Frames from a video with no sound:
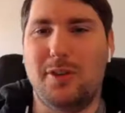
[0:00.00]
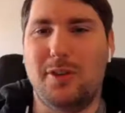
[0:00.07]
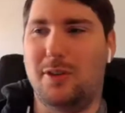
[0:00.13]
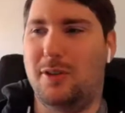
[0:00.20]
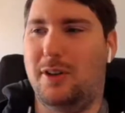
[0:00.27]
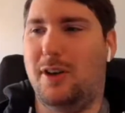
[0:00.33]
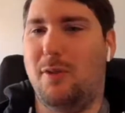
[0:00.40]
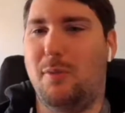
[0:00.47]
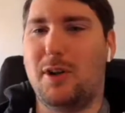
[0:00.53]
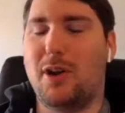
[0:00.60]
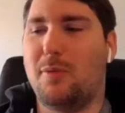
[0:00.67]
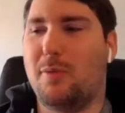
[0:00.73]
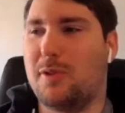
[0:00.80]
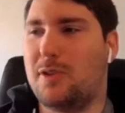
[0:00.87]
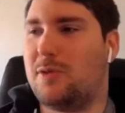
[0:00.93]
do you know we don't
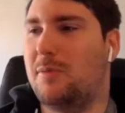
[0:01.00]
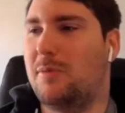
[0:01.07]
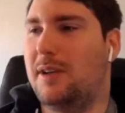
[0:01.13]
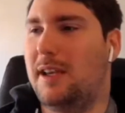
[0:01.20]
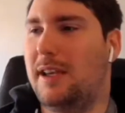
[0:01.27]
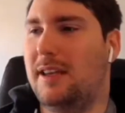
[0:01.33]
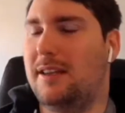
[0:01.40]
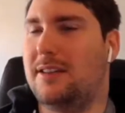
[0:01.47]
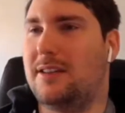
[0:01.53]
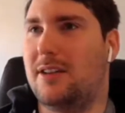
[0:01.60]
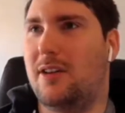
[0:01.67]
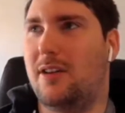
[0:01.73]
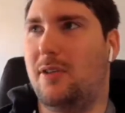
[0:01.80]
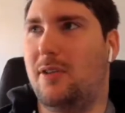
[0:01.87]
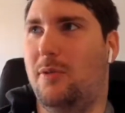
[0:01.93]
want somebody to
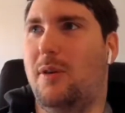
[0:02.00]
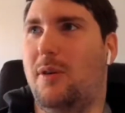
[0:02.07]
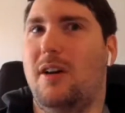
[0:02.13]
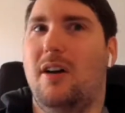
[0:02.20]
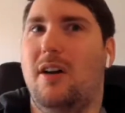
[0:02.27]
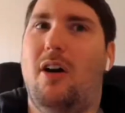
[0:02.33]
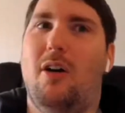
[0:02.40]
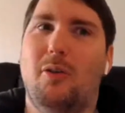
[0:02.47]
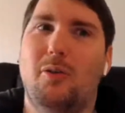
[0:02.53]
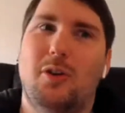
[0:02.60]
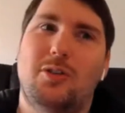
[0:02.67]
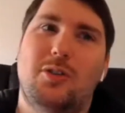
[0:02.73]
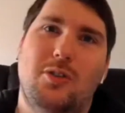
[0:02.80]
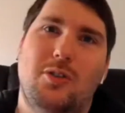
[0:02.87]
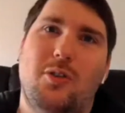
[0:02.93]
go oh not
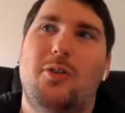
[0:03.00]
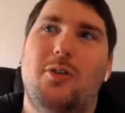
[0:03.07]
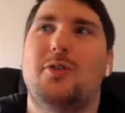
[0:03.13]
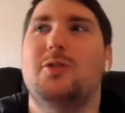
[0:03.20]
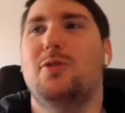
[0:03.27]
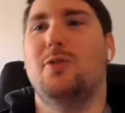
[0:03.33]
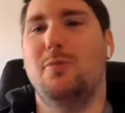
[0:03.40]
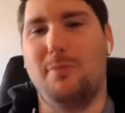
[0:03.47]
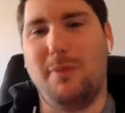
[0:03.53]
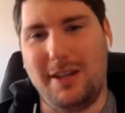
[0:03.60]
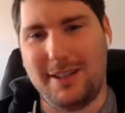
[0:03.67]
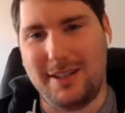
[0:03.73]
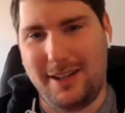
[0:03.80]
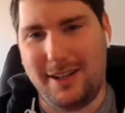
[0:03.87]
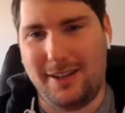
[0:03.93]
another zoom
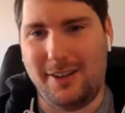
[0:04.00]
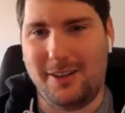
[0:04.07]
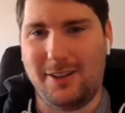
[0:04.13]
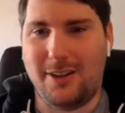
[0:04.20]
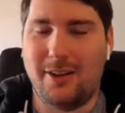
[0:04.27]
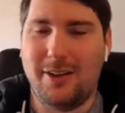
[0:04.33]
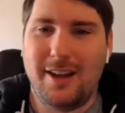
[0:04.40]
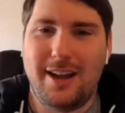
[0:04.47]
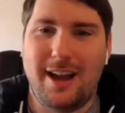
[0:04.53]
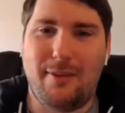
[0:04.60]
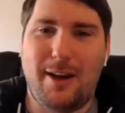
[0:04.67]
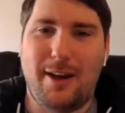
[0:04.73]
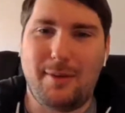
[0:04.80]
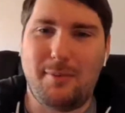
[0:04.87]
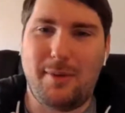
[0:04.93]
meeting you know yeah. i've
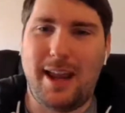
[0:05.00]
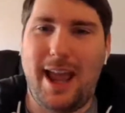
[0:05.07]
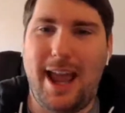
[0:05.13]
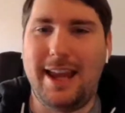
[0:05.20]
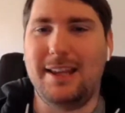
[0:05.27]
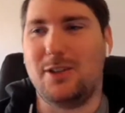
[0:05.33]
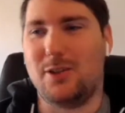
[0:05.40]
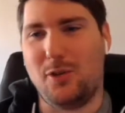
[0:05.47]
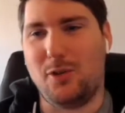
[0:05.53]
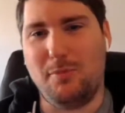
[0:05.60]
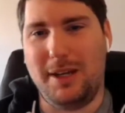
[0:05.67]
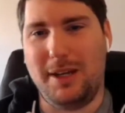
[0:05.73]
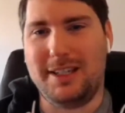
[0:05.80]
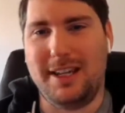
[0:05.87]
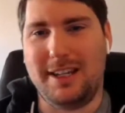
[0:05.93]
had my eight zoom
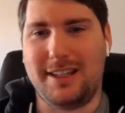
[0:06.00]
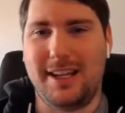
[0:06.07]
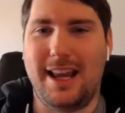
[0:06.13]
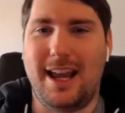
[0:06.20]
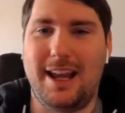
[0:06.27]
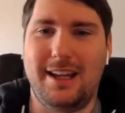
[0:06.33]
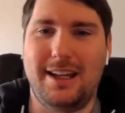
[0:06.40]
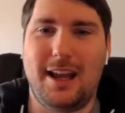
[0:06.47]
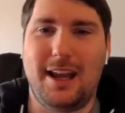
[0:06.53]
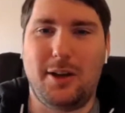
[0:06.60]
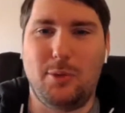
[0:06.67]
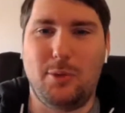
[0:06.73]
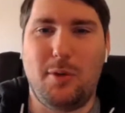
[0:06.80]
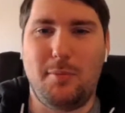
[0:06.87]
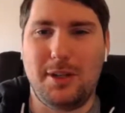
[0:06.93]
meetings a day and now you
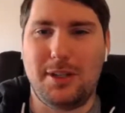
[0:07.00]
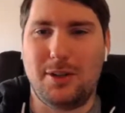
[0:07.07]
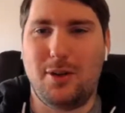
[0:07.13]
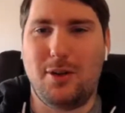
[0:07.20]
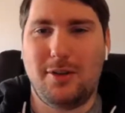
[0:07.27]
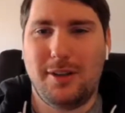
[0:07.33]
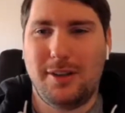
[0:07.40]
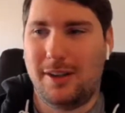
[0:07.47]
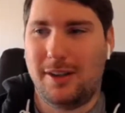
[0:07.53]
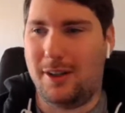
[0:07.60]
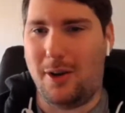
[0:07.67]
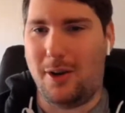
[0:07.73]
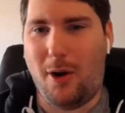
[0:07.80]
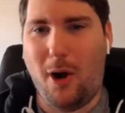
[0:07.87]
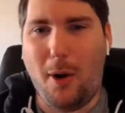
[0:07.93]
want me to you
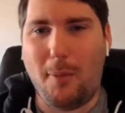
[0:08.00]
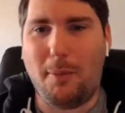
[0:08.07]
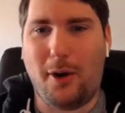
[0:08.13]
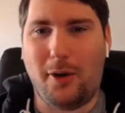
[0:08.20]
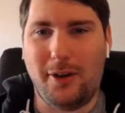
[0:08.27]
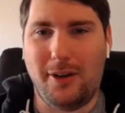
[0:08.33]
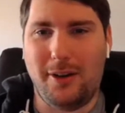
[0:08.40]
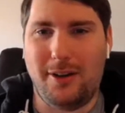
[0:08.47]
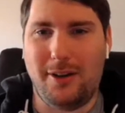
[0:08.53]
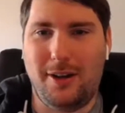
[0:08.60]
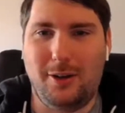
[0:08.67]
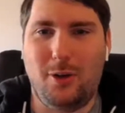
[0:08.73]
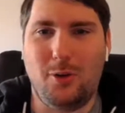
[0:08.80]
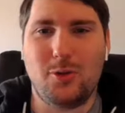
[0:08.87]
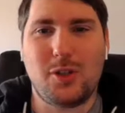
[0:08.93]
know hop on a, a
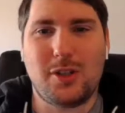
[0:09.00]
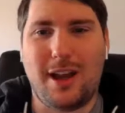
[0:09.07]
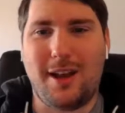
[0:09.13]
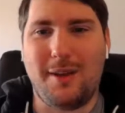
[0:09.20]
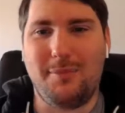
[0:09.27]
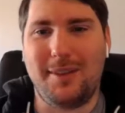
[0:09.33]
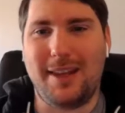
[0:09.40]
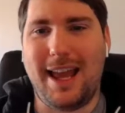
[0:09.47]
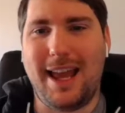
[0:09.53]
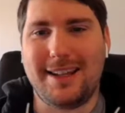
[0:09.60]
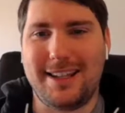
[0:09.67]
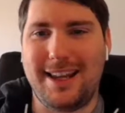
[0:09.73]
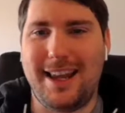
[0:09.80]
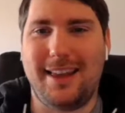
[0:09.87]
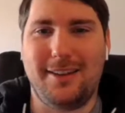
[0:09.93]
lunchtime get
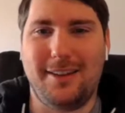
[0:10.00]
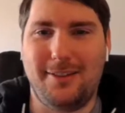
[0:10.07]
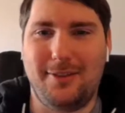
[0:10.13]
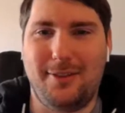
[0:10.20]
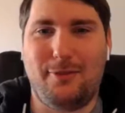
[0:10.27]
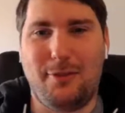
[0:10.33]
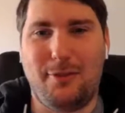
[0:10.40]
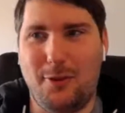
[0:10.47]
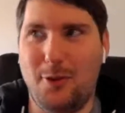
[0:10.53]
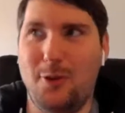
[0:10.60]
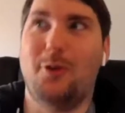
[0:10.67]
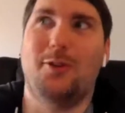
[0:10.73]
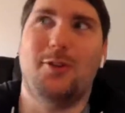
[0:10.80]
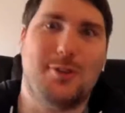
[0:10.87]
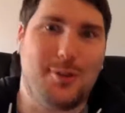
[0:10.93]
together for
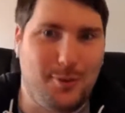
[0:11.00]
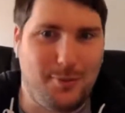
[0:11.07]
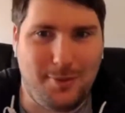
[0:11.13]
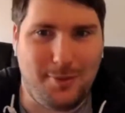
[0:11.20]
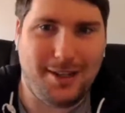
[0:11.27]
another zoom meeting